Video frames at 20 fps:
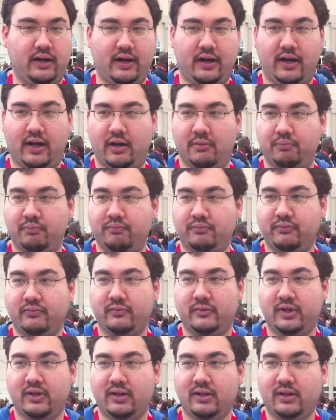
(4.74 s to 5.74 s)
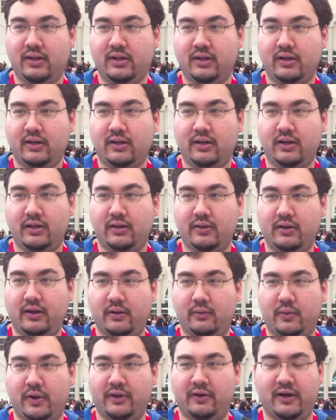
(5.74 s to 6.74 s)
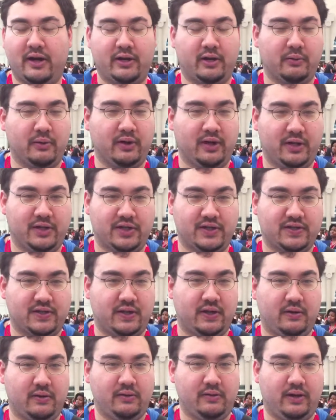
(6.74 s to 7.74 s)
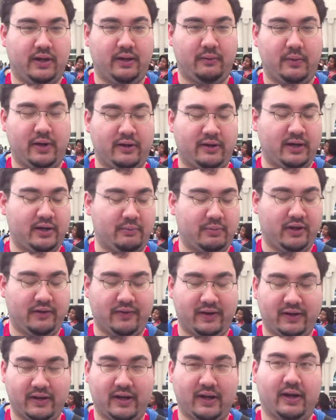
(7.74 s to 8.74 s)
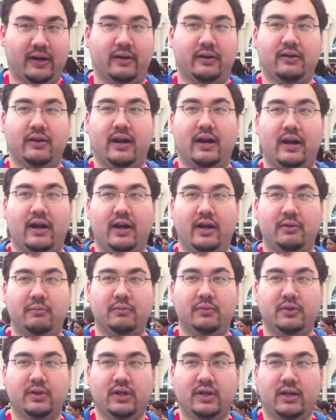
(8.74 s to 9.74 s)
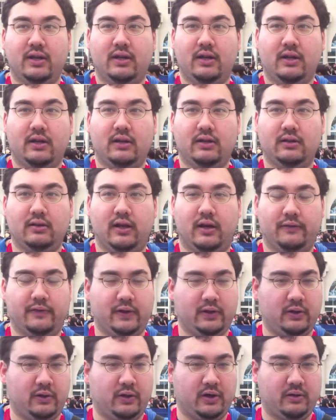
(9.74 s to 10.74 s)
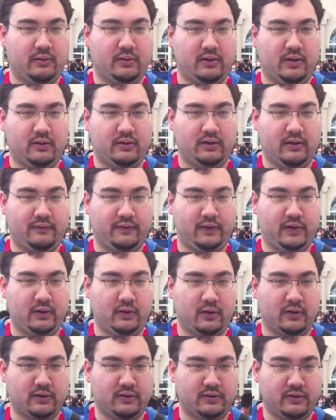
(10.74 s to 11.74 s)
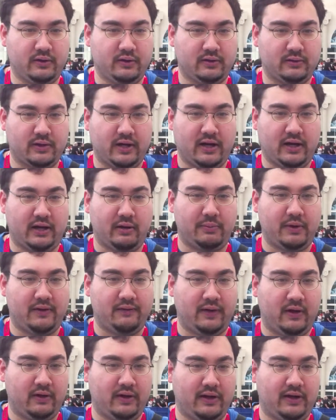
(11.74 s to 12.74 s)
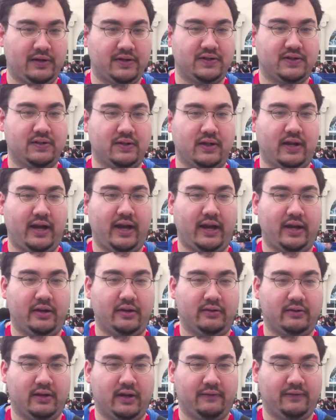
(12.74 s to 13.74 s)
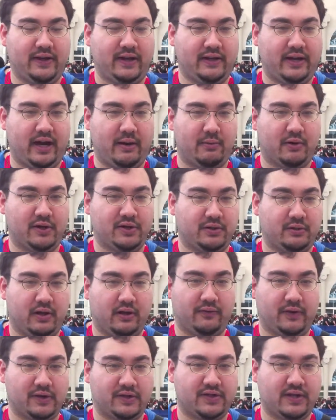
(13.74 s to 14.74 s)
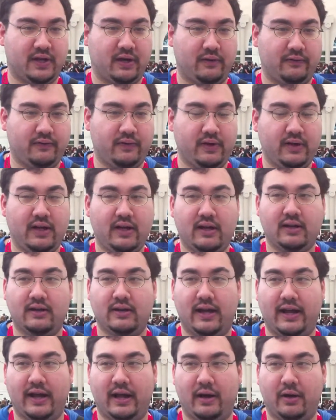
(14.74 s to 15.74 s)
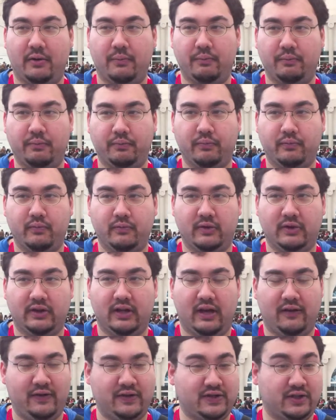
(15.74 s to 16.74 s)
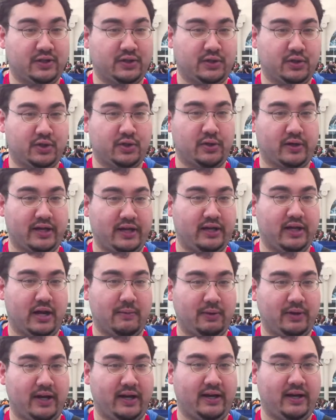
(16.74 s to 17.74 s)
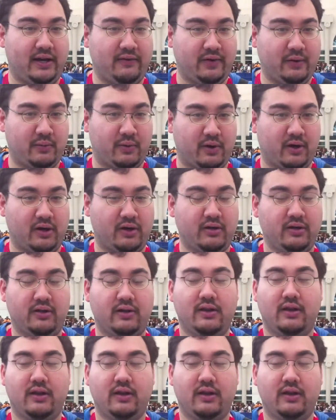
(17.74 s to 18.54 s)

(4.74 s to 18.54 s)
um, whether or not you're religious, you know, and whether or not you believe in God. Um, love the Lord, love the Lord your God above all else, and love thy neighbor as you love yourself. Now, love is a tricky, complicated, heavy word,